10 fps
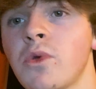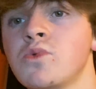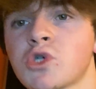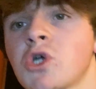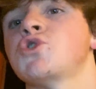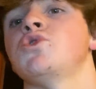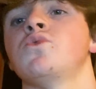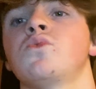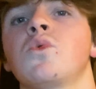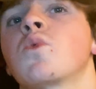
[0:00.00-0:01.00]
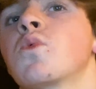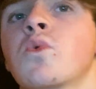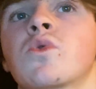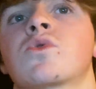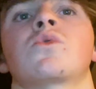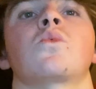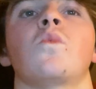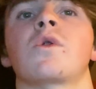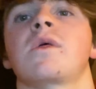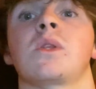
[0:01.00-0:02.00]
you, trust you, or
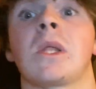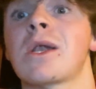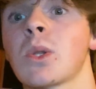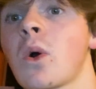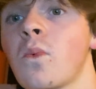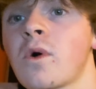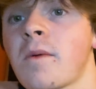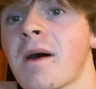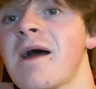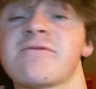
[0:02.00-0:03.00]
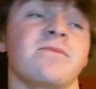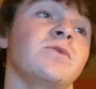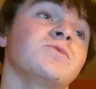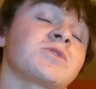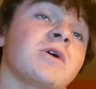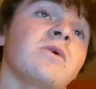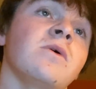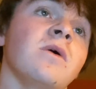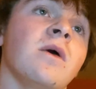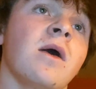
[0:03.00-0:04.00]
want to, let alone want to buy from you. So
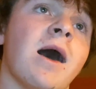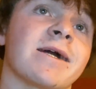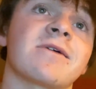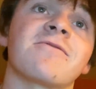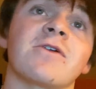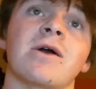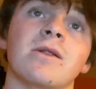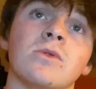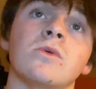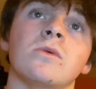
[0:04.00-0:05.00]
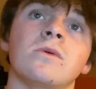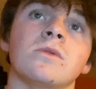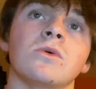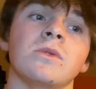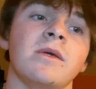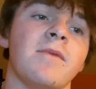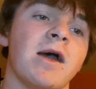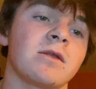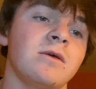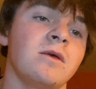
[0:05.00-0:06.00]
I gotta figure out a little little lead
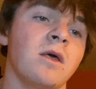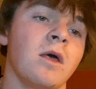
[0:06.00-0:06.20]
magnet.